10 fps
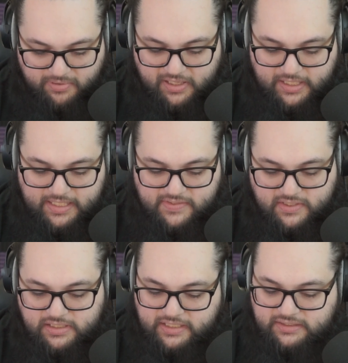Please
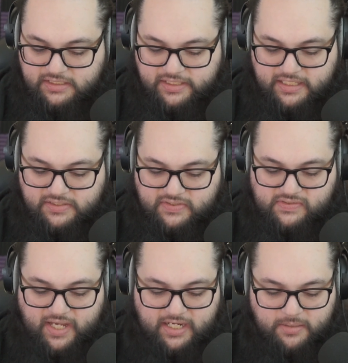click the link to
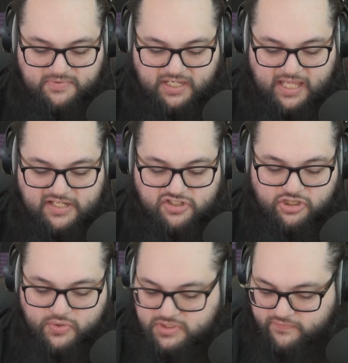sign up to get
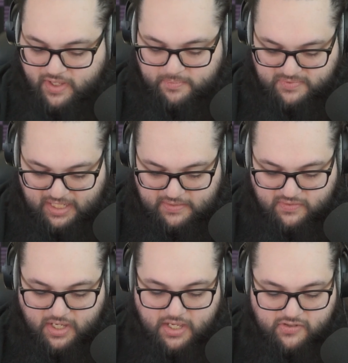exclusive
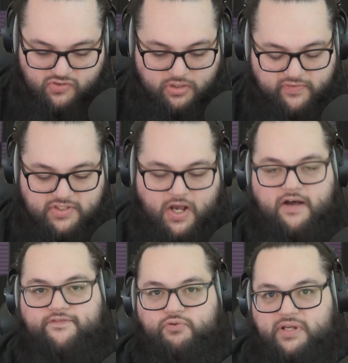updates, service
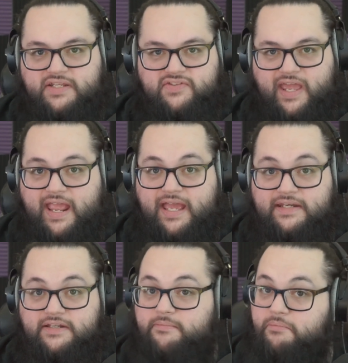offerings,
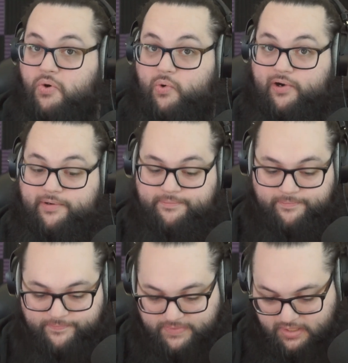and more.
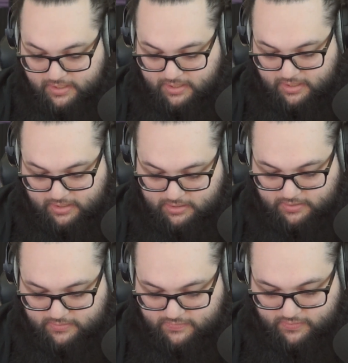
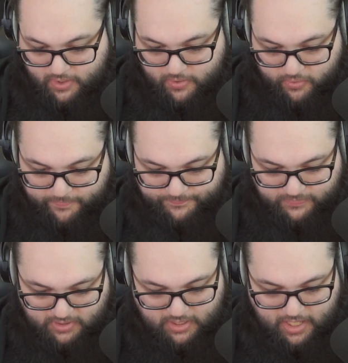So,
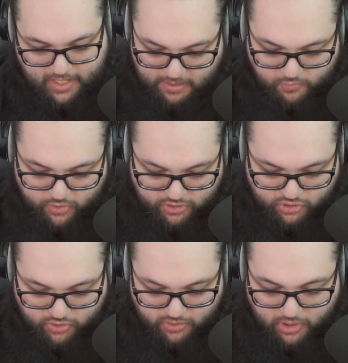I'm going to
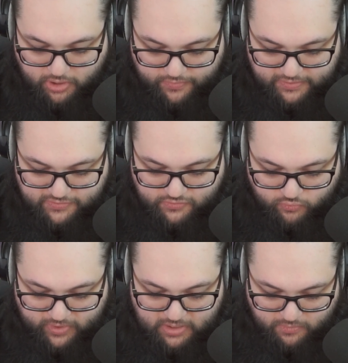turn on the
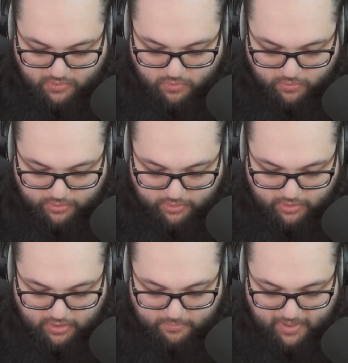screen
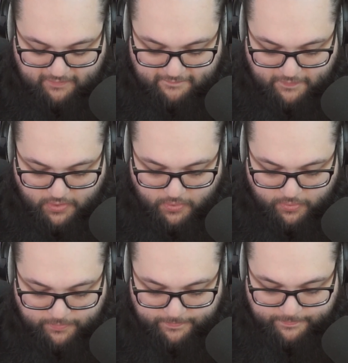recorder on my
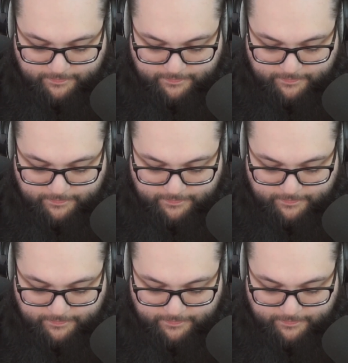phone.